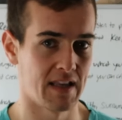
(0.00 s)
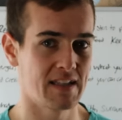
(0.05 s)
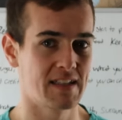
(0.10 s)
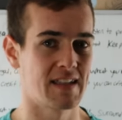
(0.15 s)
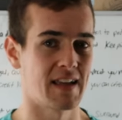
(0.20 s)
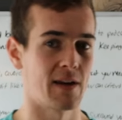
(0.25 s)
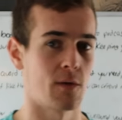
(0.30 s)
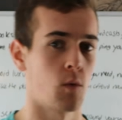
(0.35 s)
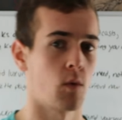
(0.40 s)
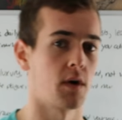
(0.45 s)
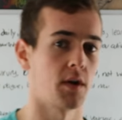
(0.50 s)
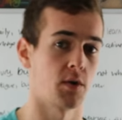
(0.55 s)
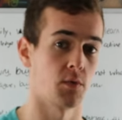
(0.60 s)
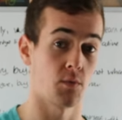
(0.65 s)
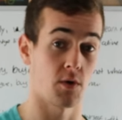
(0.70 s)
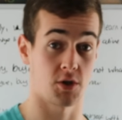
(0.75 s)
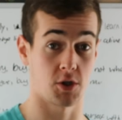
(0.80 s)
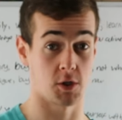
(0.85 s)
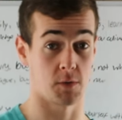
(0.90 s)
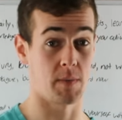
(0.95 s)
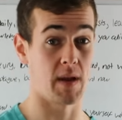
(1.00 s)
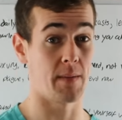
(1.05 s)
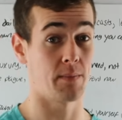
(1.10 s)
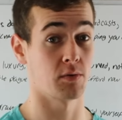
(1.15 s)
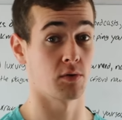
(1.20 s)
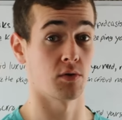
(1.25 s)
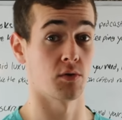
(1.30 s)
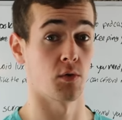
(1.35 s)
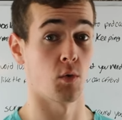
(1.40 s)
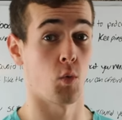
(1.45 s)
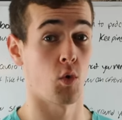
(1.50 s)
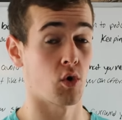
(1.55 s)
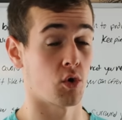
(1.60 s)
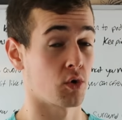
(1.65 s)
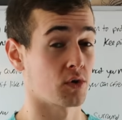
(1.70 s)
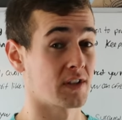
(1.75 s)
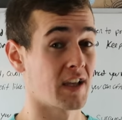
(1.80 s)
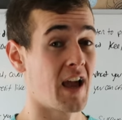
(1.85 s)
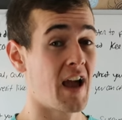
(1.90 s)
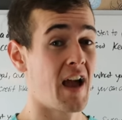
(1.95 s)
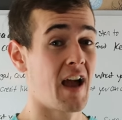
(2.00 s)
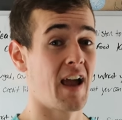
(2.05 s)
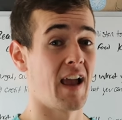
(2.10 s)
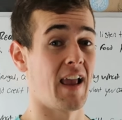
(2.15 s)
He's like one of the richest people in the world,